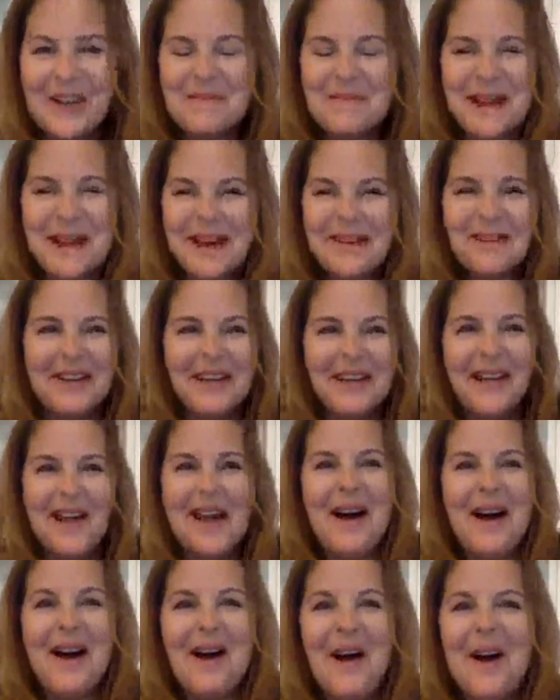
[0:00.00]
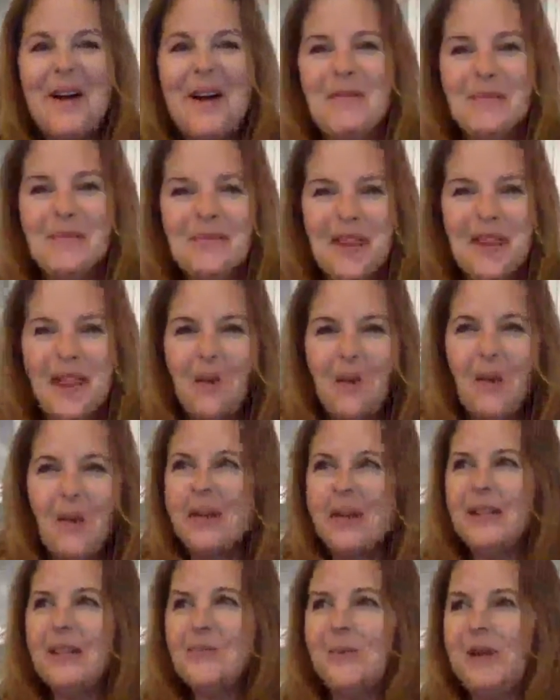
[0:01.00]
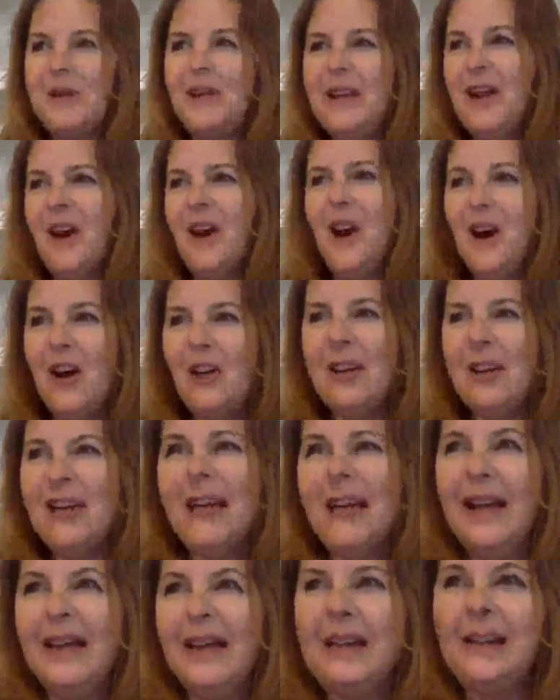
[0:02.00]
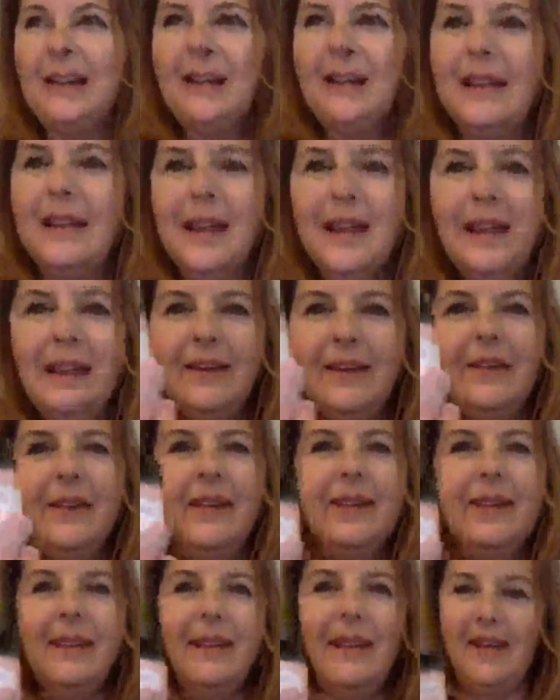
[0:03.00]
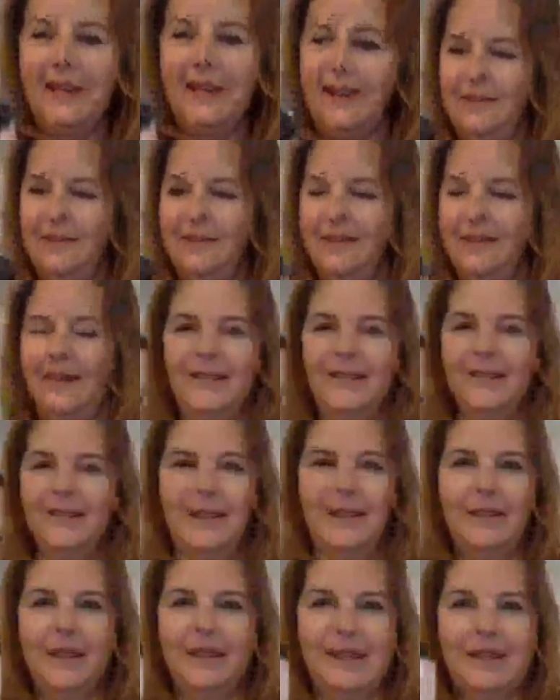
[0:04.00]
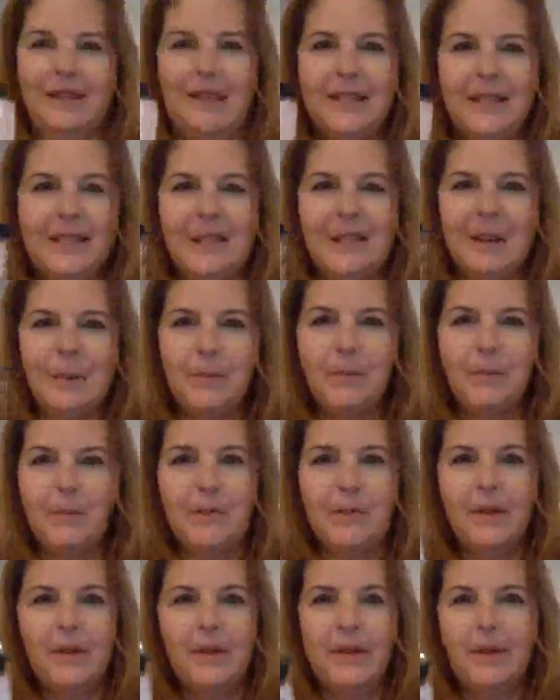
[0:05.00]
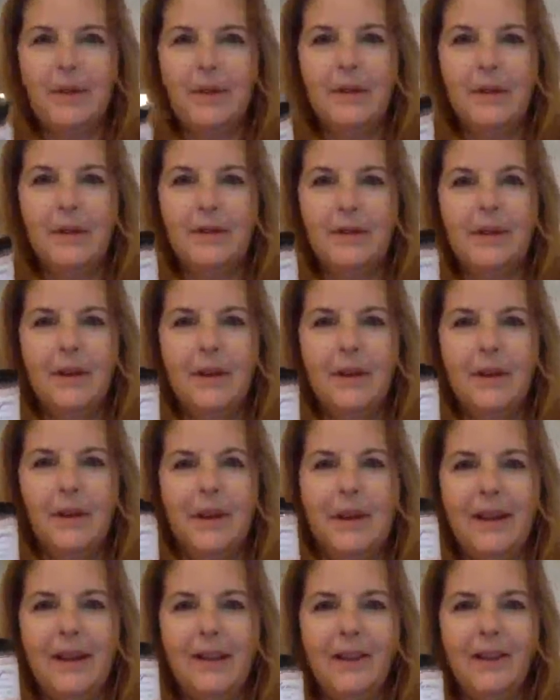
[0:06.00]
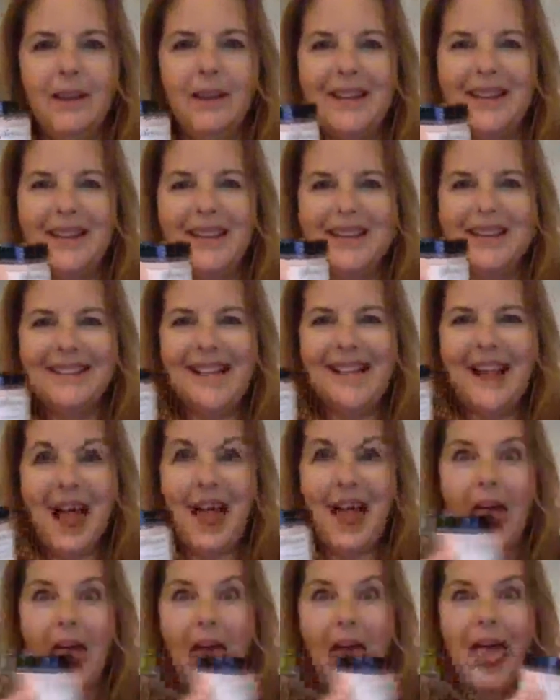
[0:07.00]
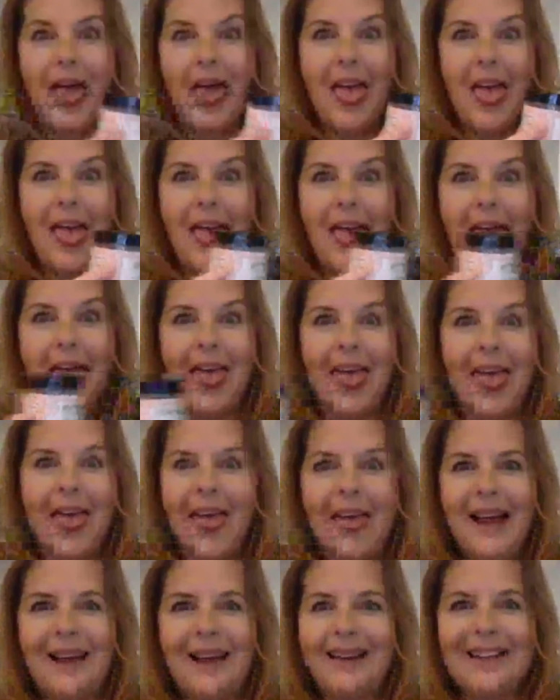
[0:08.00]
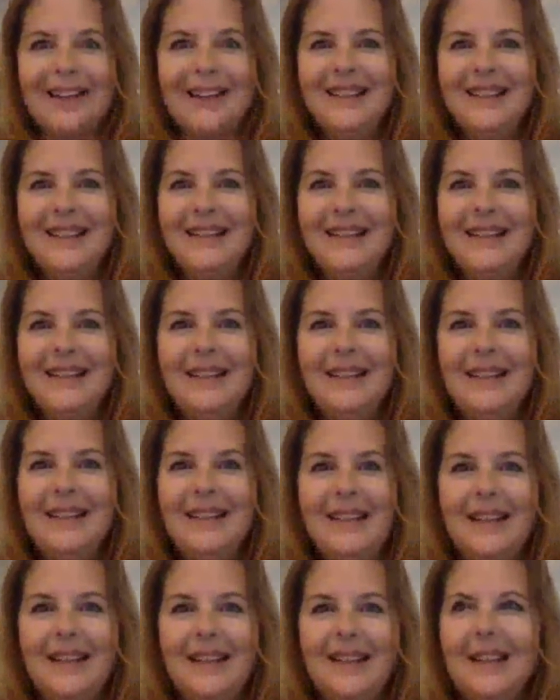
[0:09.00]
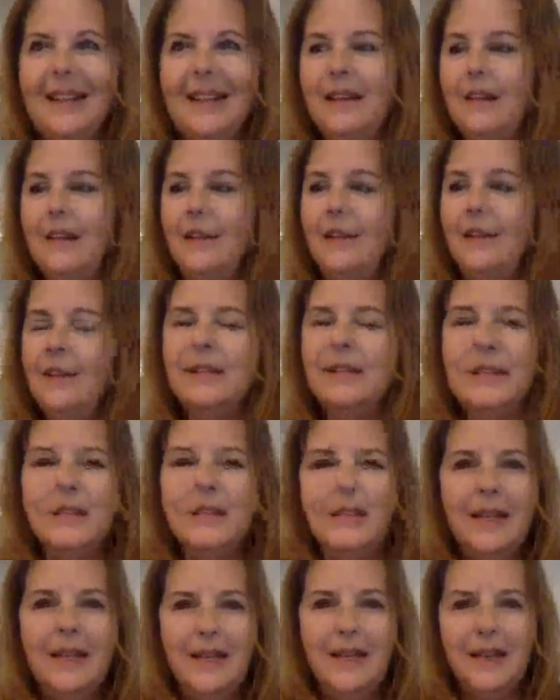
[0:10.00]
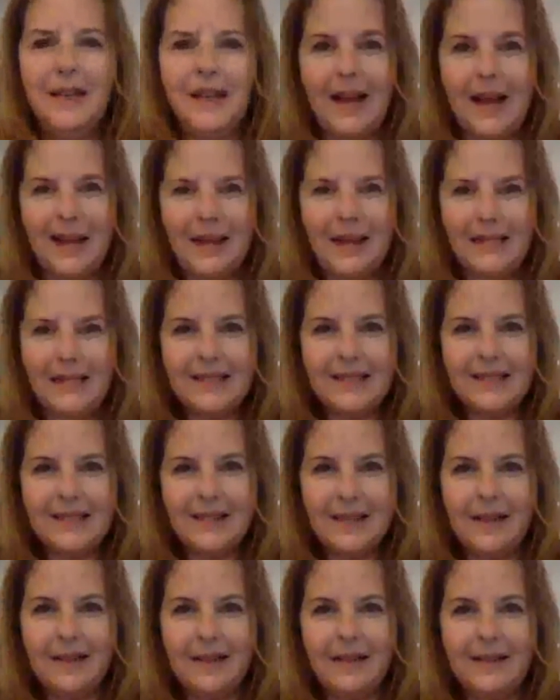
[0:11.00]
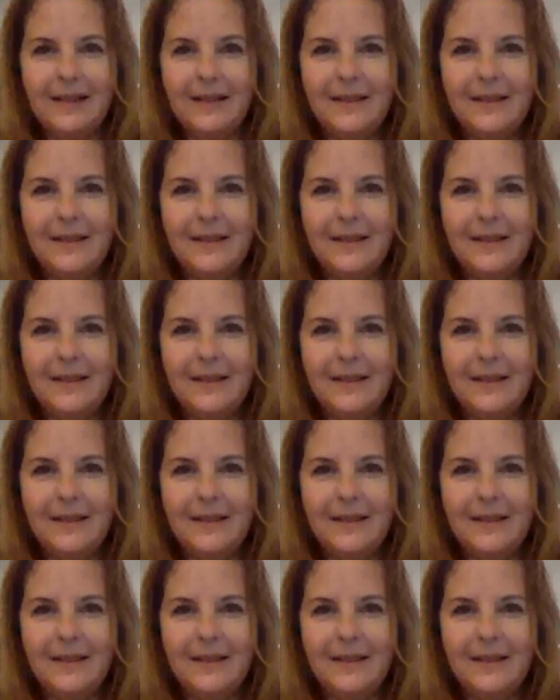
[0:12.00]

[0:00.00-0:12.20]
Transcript: come out. Um, once we all can. Thank you. Thank you. Oh, there it is. This is oh, our. I, but wait, wait in front of Oh, there, look. No, like, so I can see it. You can see it. I can see it.